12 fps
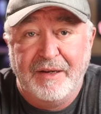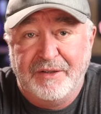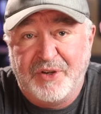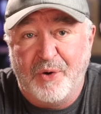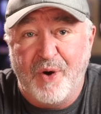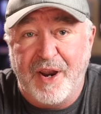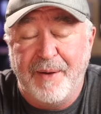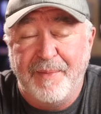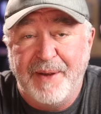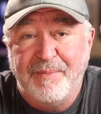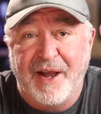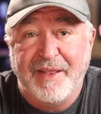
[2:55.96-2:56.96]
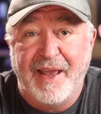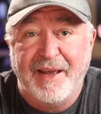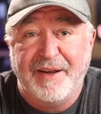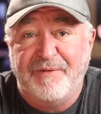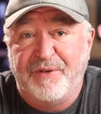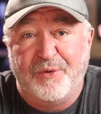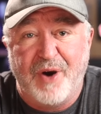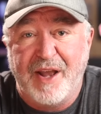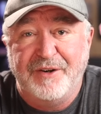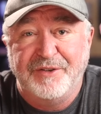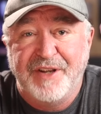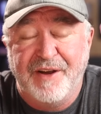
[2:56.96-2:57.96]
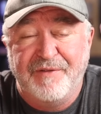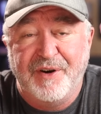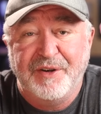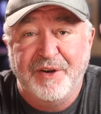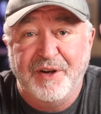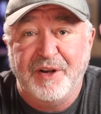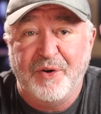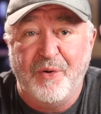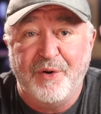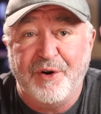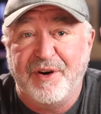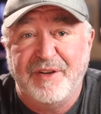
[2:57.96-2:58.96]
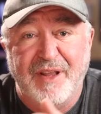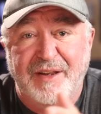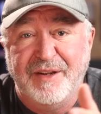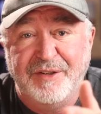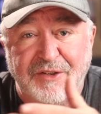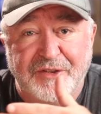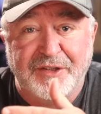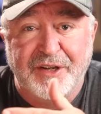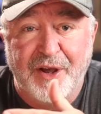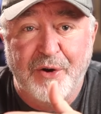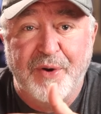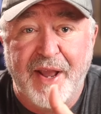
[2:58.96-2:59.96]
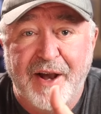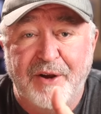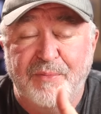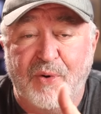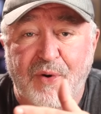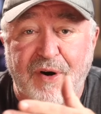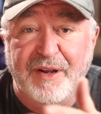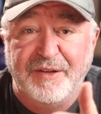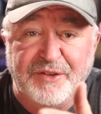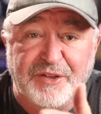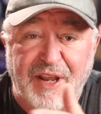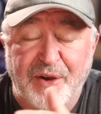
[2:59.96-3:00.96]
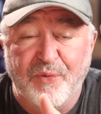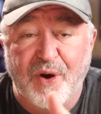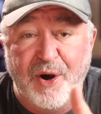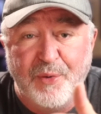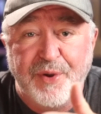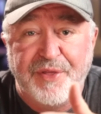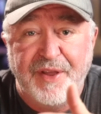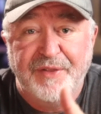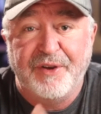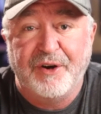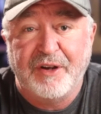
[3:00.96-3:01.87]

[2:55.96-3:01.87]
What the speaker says: So what I mean by that, if a rider's not very good at cornering, they can just slow down more and stay well within their